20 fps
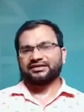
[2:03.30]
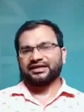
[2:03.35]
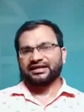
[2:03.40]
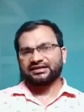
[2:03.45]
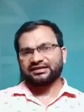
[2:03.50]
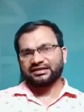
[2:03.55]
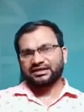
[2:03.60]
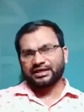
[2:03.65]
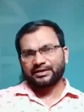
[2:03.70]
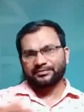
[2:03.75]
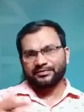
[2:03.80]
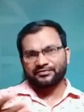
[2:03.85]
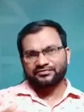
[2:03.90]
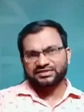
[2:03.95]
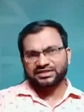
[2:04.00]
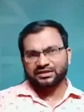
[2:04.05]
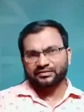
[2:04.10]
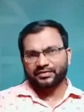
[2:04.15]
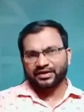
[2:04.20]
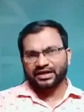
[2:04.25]
Another type of
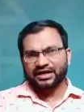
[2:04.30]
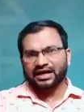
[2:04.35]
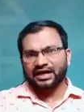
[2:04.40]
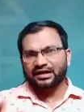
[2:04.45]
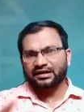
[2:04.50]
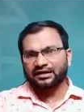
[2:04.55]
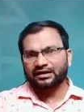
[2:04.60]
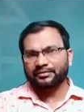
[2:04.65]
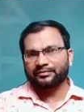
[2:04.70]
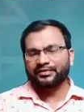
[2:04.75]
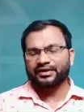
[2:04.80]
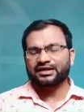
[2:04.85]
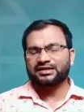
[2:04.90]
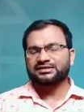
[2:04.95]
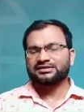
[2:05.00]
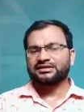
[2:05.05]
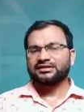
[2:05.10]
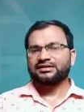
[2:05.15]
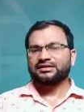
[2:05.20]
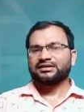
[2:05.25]
set by cardinal number is